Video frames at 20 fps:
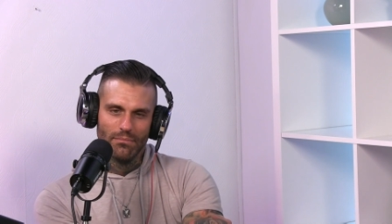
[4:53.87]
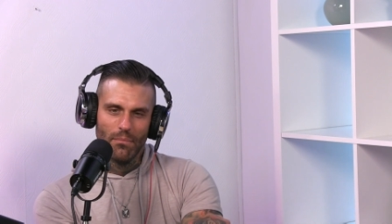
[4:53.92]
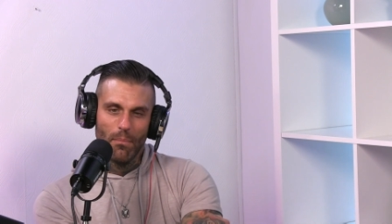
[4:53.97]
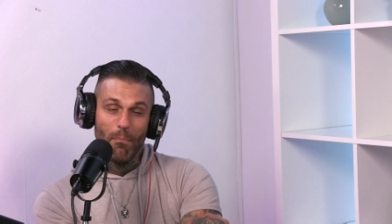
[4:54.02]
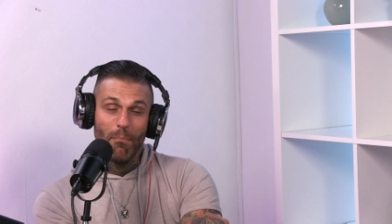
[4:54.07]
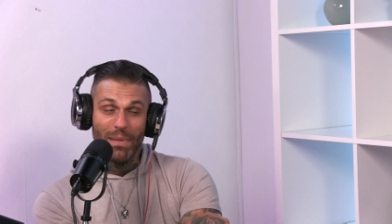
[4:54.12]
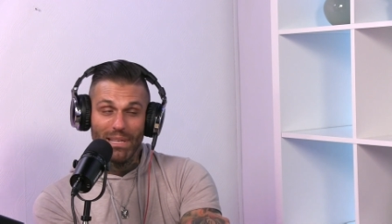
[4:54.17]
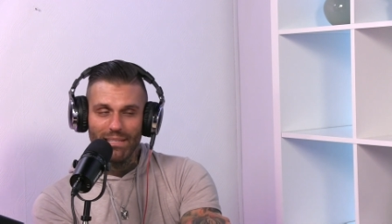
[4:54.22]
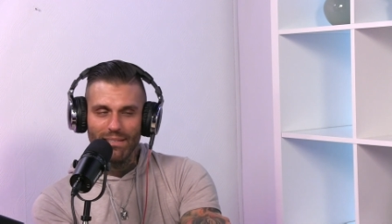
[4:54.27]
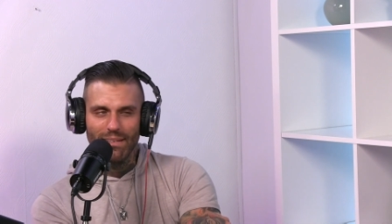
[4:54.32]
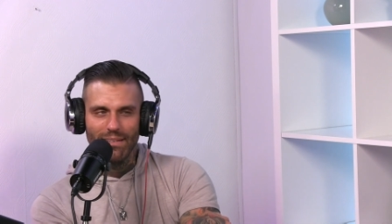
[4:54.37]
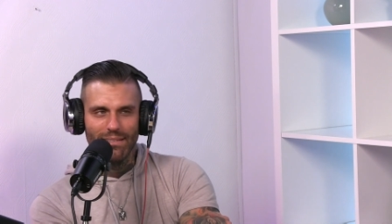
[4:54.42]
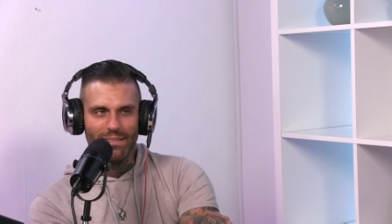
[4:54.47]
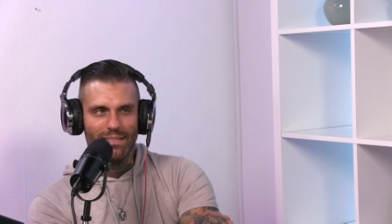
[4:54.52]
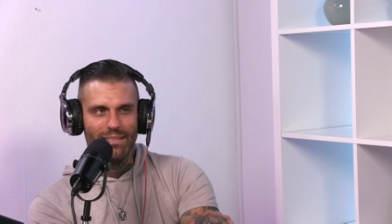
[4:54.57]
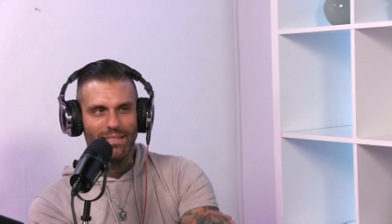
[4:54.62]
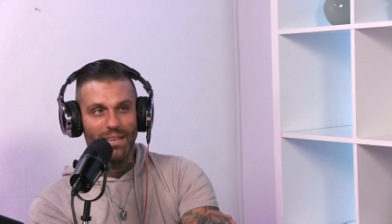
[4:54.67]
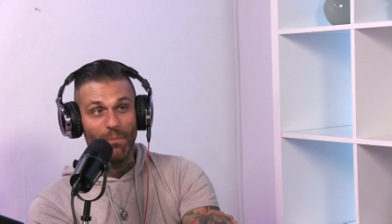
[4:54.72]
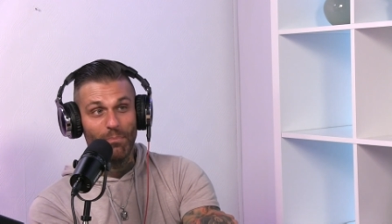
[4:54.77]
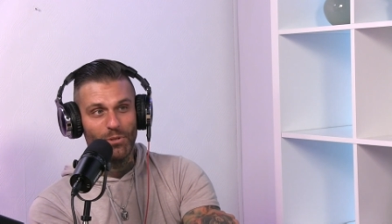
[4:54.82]

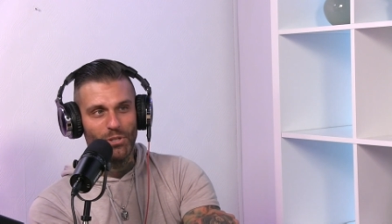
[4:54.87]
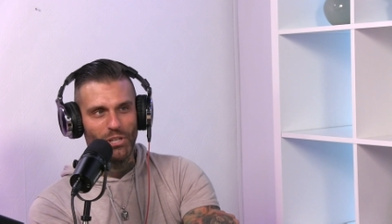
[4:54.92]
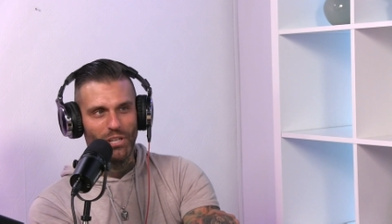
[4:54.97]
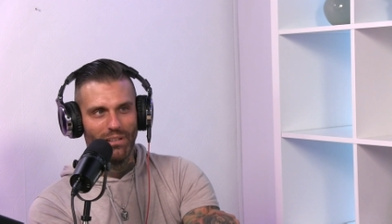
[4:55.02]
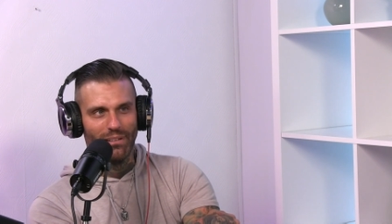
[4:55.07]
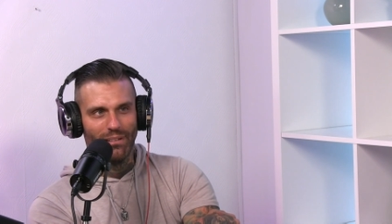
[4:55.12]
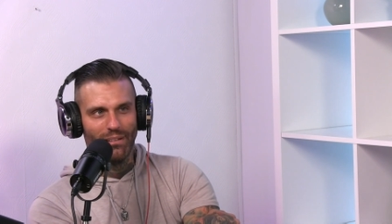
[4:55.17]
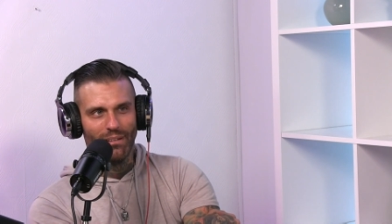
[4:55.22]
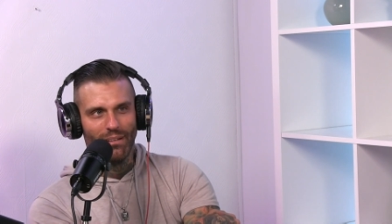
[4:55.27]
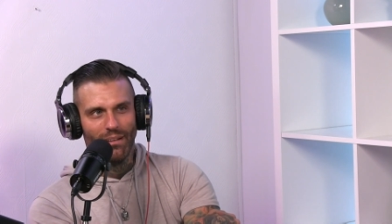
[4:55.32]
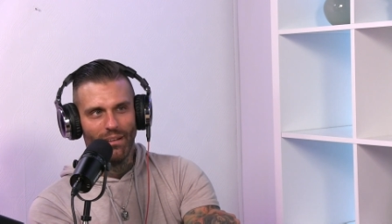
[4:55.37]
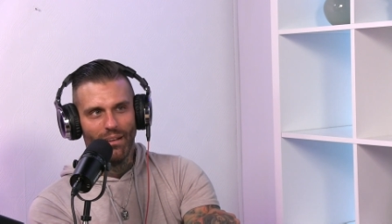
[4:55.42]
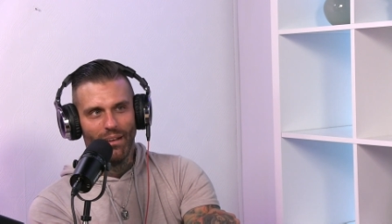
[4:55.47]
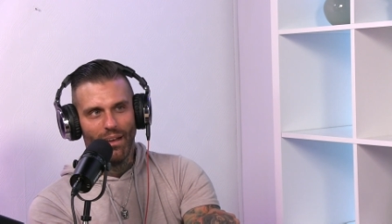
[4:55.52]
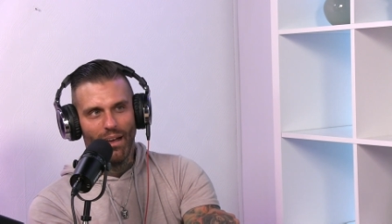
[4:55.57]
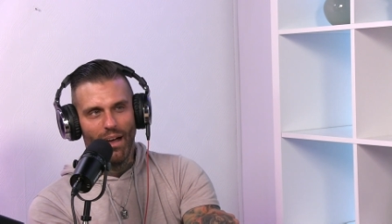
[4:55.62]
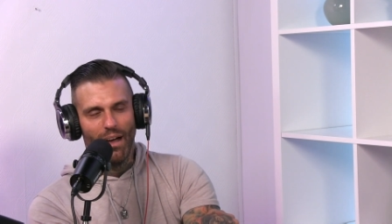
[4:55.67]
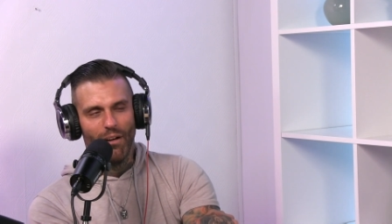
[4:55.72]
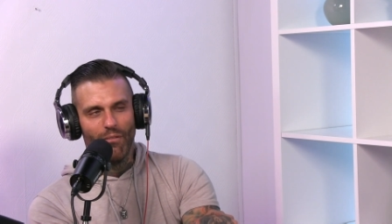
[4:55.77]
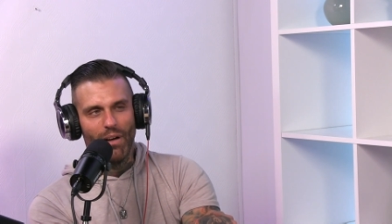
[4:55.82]
misconception
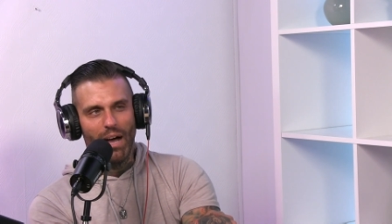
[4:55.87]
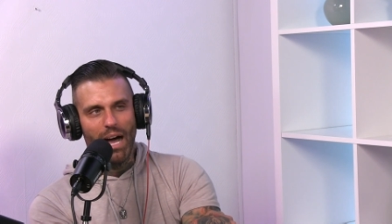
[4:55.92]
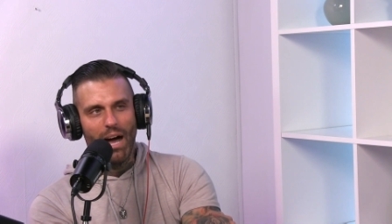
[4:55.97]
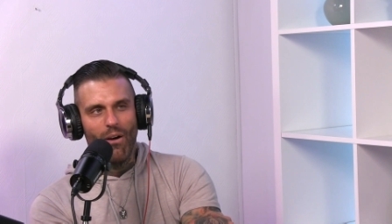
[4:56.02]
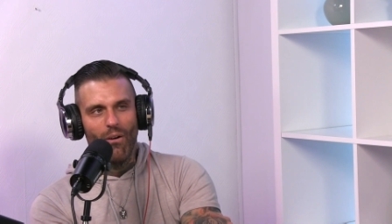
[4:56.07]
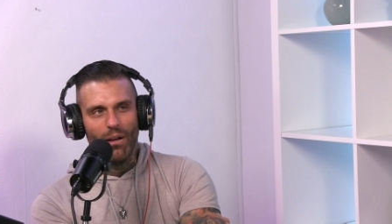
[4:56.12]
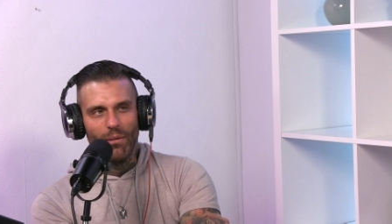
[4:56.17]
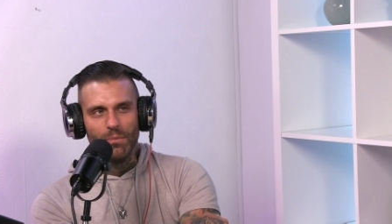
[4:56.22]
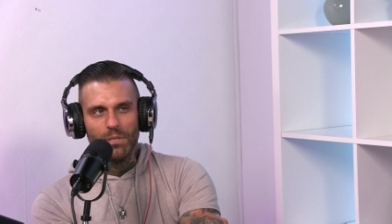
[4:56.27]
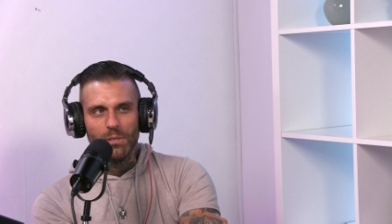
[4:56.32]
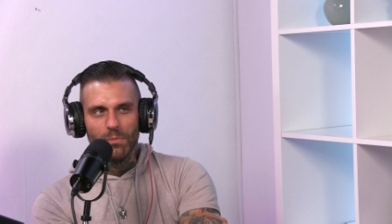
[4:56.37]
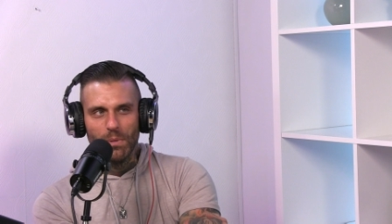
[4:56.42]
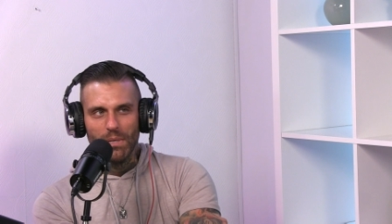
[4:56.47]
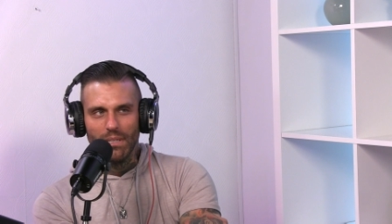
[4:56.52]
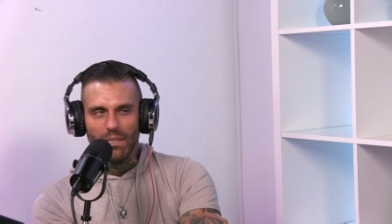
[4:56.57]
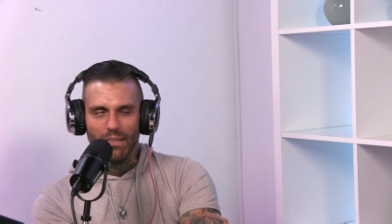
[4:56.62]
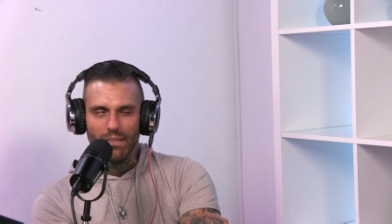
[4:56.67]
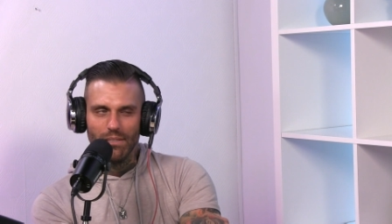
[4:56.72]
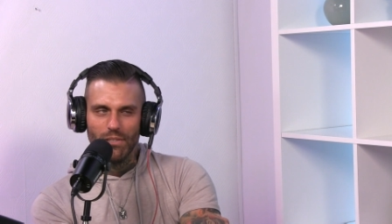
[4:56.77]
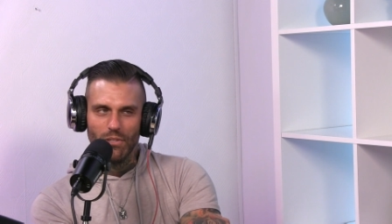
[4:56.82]
of how I'm
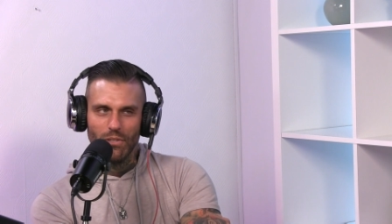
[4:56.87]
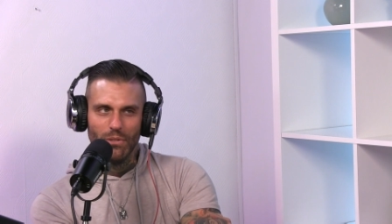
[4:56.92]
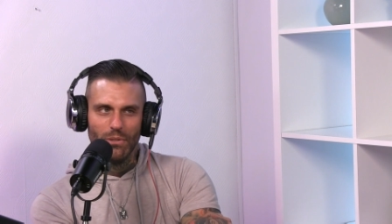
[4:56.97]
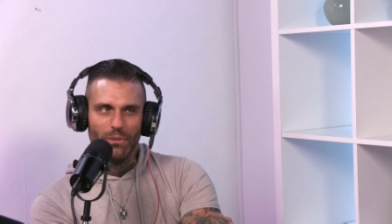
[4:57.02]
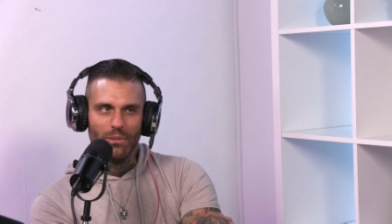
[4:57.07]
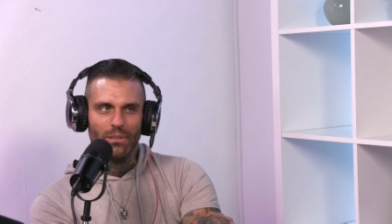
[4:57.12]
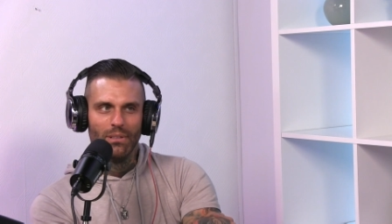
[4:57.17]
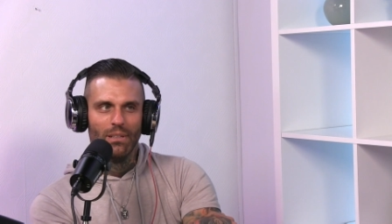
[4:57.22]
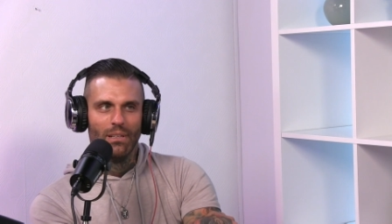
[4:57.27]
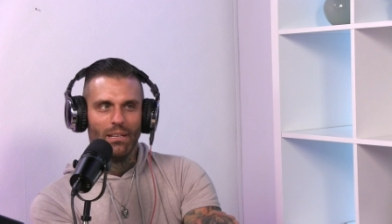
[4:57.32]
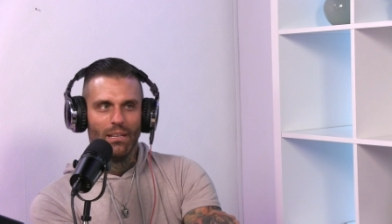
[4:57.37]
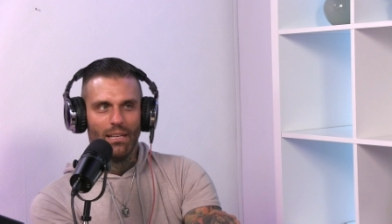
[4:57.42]
speaking to you